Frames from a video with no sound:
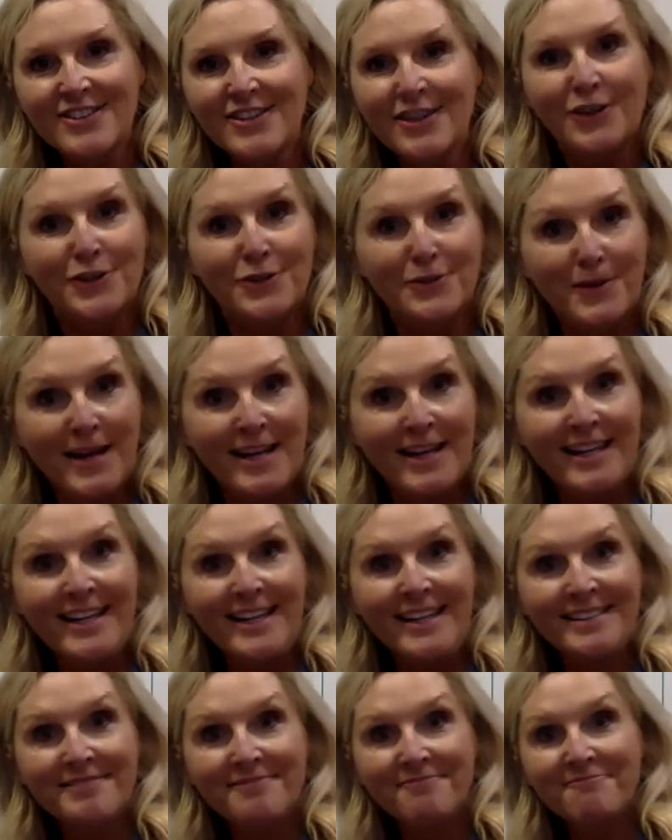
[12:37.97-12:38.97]
Are you
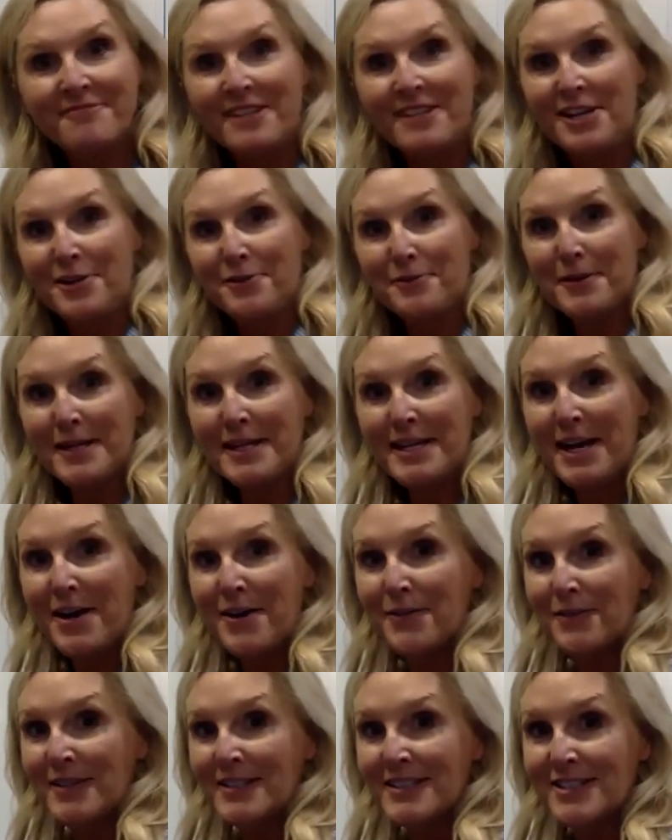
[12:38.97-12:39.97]
ready? Here we
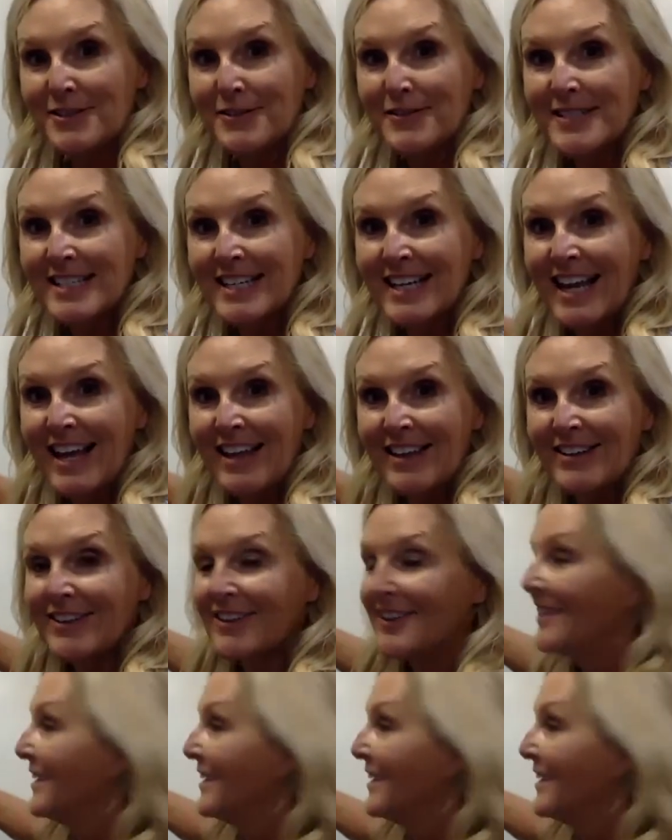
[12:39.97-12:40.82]
go. Let's do it together.